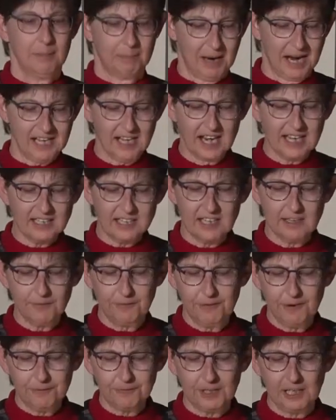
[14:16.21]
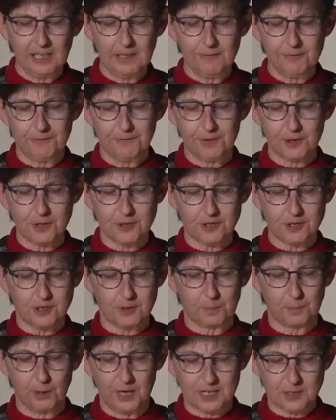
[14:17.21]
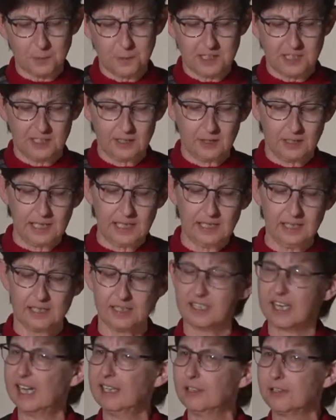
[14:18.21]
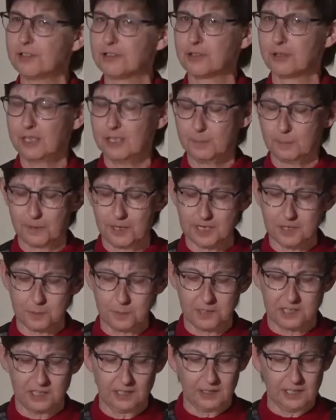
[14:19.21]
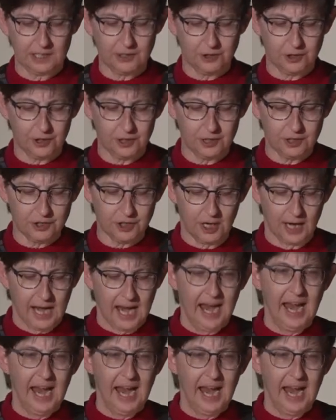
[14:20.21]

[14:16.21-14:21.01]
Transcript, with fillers: By 1915, First Presbyterian and Taylor Street Presbyterian Church